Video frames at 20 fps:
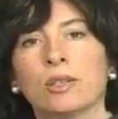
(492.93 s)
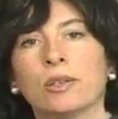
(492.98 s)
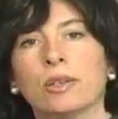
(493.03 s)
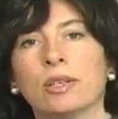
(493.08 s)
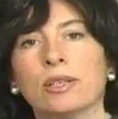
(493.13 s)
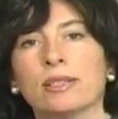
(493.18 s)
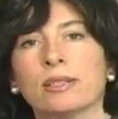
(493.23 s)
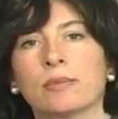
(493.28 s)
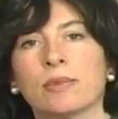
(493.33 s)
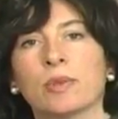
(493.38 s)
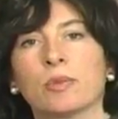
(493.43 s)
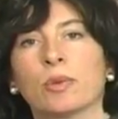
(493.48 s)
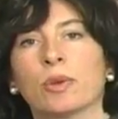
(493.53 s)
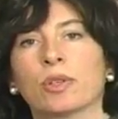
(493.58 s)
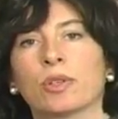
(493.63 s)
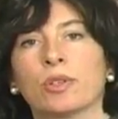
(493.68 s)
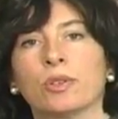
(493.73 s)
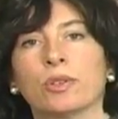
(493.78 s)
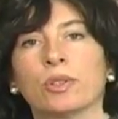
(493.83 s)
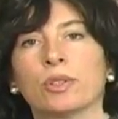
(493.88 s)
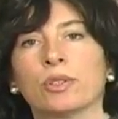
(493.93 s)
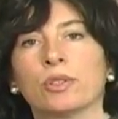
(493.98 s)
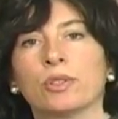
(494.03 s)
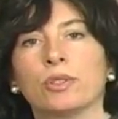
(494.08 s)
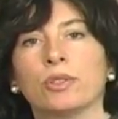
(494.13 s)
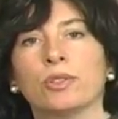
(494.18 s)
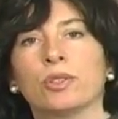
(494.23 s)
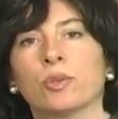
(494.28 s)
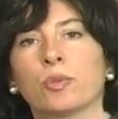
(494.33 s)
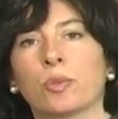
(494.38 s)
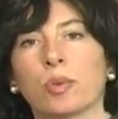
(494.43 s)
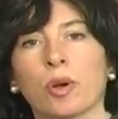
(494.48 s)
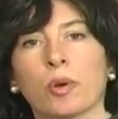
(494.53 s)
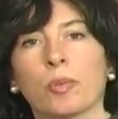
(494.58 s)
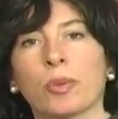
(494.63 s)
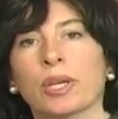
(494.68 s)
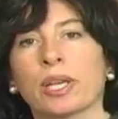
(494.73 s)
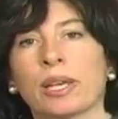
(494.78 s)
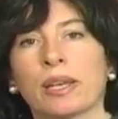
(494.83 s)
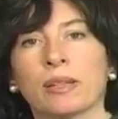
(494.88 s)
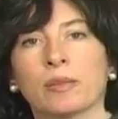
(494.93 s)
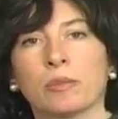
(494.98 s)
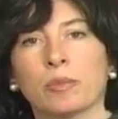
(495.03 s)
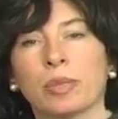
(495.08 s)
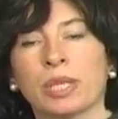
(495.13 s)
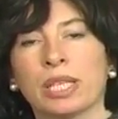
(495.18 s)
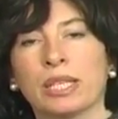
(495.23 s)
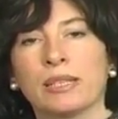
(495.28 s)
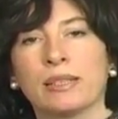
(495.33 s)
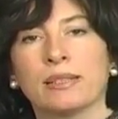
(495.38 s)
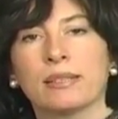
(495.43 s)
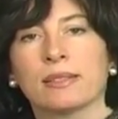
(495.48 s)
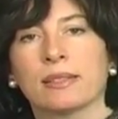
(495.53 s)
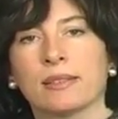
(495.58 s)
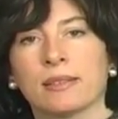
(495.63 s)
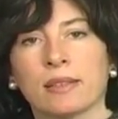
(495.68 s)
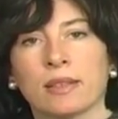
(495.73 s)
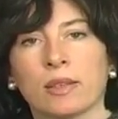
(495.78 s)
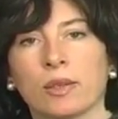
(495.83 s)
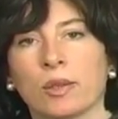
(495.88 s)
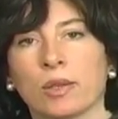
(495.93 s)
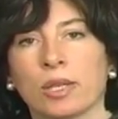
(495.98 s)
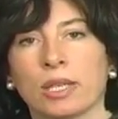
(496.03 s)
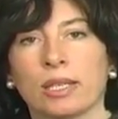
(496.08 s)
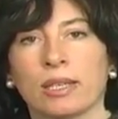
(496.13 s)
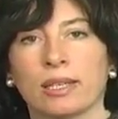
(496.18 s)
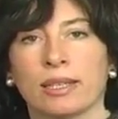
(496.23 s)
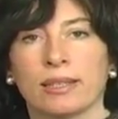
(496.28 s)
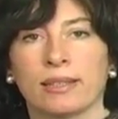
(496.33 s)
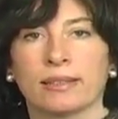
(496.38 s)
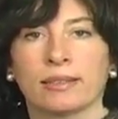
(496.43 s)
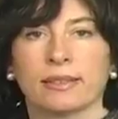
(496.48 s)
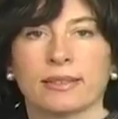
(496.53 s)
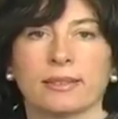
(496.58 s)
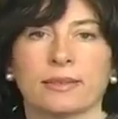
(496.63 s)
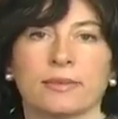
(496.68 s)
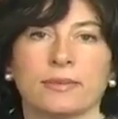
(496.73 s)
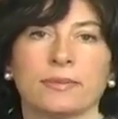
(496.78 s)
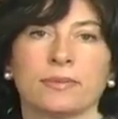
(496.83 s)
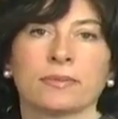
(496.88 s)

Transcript: you asked me what you can do to propagate peace in the Holy Land.